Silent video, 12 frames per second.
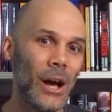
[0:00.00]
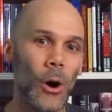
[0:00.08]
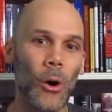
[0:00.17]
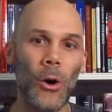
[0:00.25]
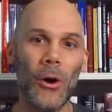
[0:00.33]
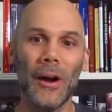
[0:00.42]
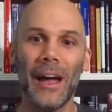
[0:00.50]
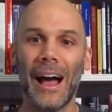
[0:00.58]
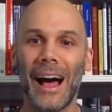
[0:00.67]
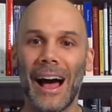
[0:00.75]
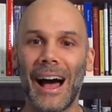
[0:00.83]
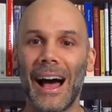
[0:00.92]
Or
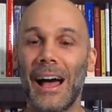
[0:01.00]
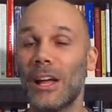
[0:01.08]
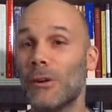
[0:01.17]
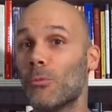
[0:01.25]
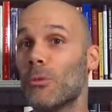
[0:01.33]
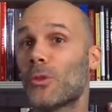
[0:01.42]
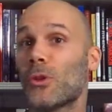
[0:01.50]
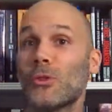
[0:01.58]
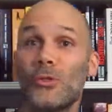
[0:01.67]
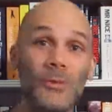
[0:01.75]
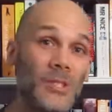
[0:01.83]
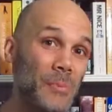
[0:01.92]
with all
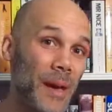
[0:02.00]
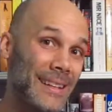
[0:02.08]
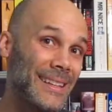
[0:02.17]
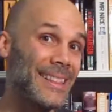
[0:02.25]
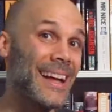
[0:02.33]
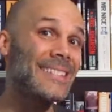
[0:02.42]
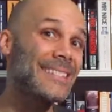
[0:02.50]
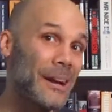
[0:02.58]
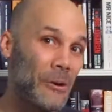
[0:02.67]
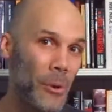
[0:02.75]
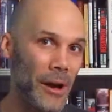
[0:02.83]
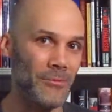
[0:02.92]
due respect, that's not
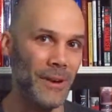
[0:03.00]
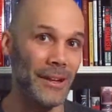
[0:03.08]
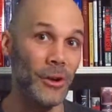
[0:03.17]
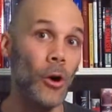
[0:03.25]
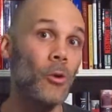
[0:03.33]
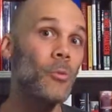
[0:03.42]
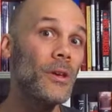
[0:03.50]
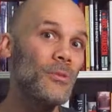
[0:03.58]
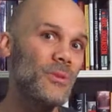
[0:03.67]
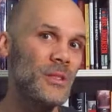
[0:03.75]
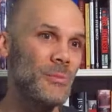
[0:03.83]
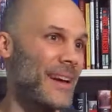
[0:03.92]
quite right. Or with
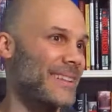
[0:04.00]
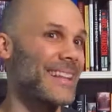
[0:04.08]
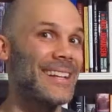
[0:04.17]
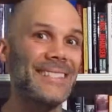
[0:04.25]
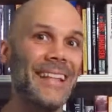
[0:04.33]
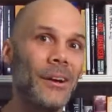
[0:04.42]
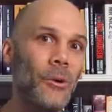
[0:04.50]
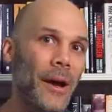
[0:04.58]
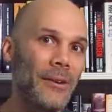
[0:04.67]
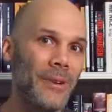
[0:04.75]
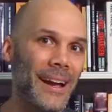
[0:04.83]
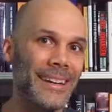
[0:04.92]
respect, that's not
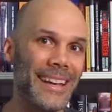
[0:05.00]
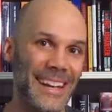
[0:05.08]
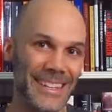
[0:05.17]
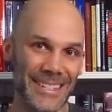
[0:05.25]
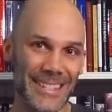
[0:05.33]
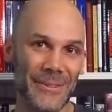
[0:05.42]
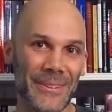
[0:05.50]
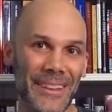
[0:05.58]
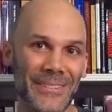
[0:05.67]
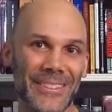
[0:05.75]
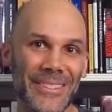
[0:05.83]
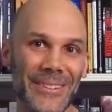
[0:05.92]
quite right. You see what we love
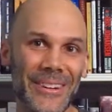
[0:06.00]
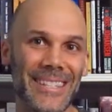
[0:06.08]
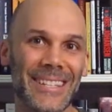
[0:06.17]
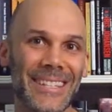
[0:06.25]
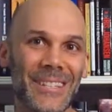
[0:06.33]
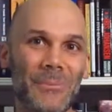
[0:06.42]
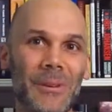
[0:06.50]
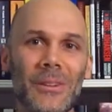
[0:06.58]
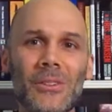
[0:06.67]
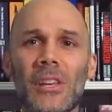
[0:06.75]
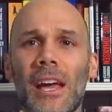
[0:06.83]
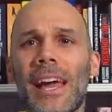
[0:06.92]
to do as English
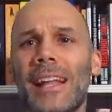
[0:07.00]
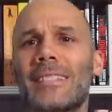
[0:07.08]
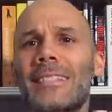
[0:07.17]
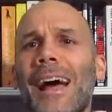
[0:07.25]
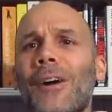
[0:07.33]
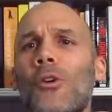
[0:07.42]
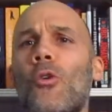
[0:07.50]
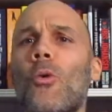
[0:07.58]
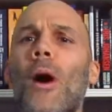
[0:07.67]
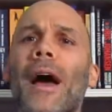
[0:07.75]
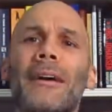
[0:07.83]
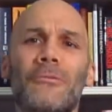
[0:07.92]
speakers? It's not
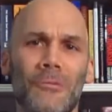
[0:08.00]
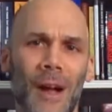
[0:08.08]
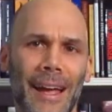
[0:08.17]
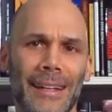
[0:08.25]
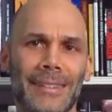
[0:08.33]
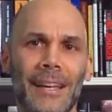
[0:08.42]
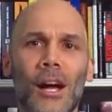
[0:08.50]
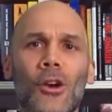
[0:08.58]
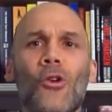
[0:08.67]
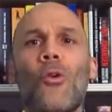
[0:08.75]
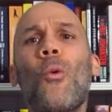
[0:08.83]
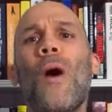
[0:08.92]
quite right.
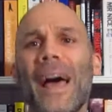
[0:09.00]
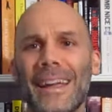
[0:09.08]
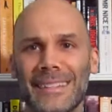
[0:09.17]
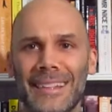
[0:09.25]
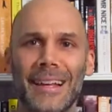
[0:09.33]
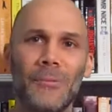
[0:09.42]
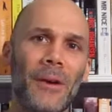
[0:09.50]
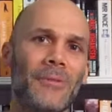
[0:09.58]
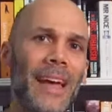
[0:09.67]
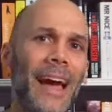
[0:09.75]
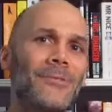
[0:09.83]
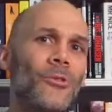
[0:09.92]
Quite, like we have to
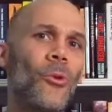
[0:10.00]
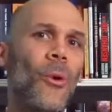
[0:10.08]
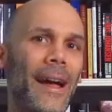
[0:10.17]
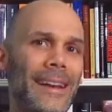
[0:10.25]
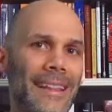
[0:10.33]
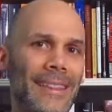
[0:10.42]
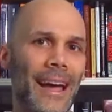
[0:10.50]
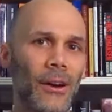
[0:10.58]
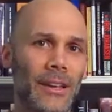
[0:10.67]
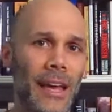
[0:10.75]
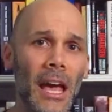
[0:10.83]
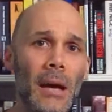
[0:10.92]
add quite in there,
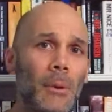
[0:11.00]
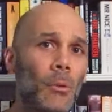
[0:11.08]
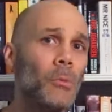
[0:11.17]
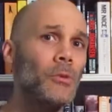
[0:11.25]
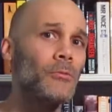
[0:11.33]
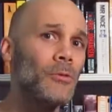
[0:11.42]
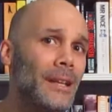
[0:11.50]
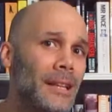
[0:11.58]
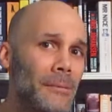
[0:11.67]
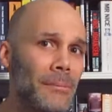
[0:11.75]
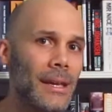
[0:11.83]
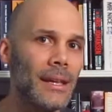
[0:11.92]
okay? But what we really
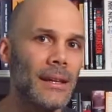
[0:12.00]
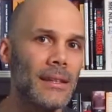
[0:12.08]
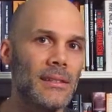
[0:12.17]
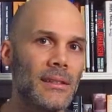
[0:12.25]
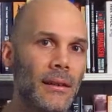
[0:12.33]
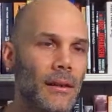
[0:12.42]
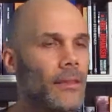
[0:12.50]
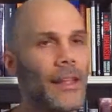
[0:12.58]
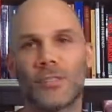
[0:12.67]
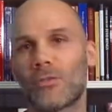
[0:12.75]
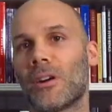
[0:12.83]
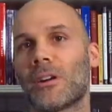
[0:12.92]
mean is,
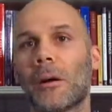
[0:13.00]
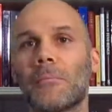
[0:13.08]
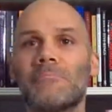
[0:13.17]
that's wrong.